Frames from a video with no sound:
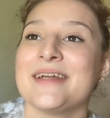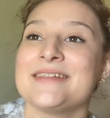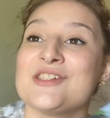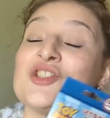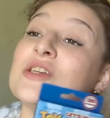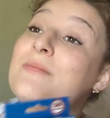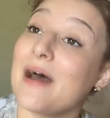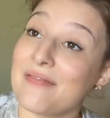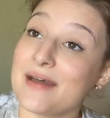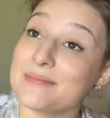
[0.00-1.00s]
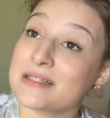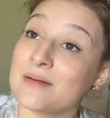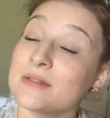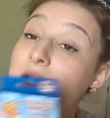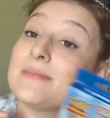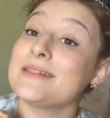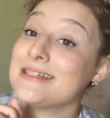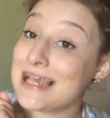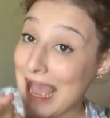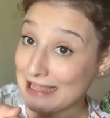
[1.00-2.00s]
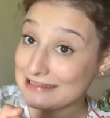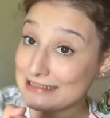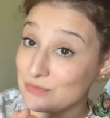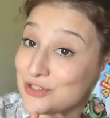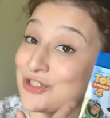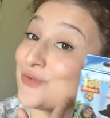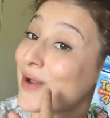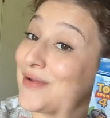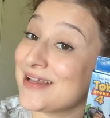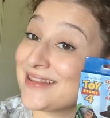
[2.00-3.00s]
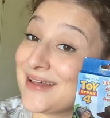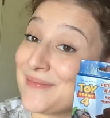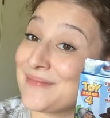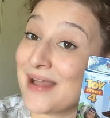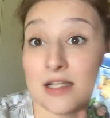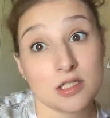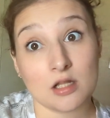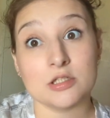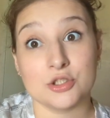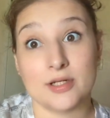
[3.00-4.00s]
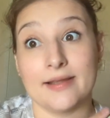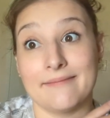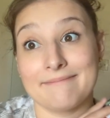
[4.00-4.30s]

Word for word: does she bend them sometimes yes which is why we get them at dollar tree